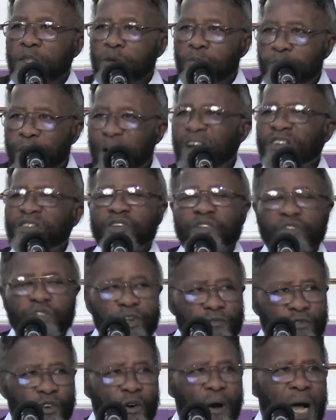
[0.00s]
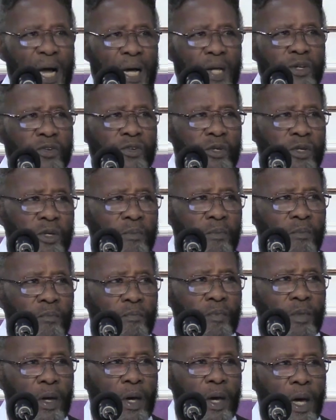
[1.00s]
in the presence of Christ
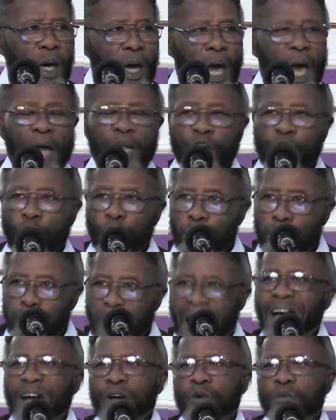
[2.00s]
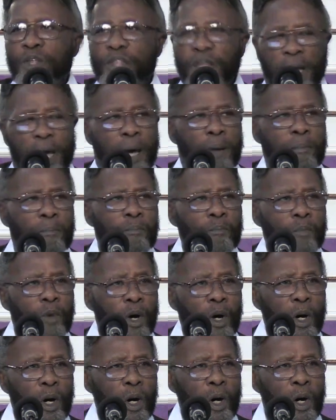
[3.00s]
and go back with
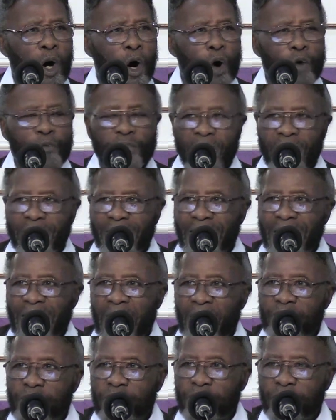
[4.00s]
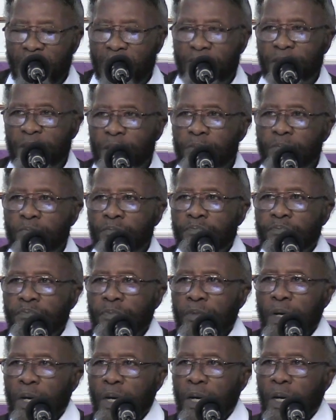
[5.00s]
him on the clouds of heaven.
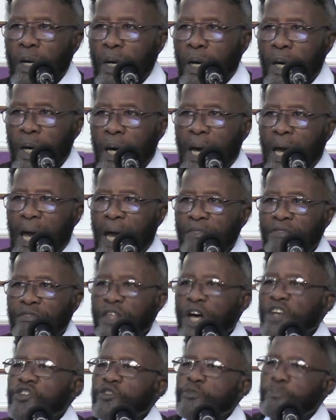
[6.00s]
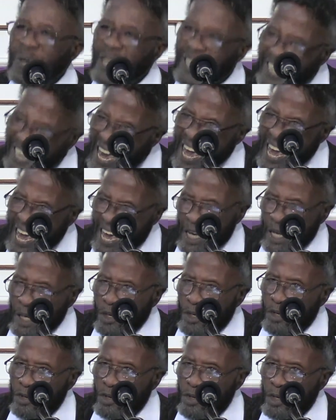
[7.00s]
And thus
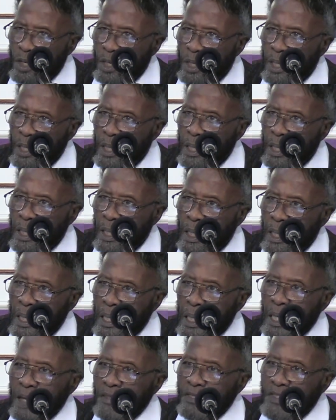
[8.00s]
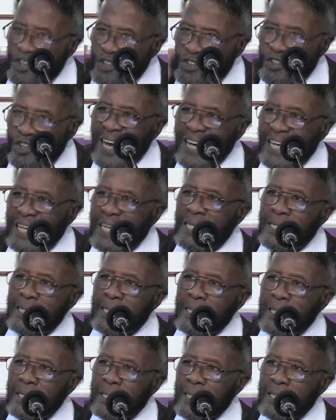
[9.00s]
begins the
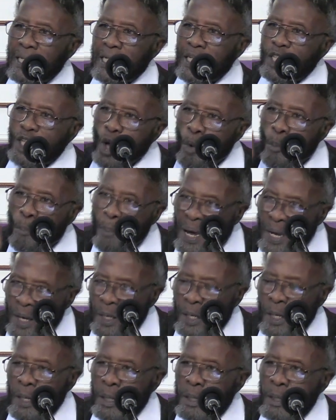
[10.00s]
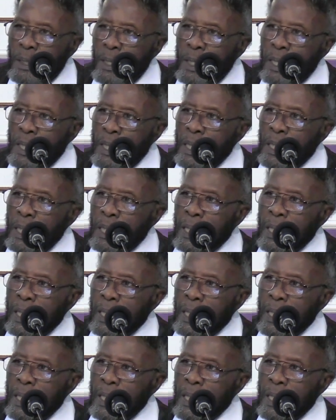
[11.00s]
second dominion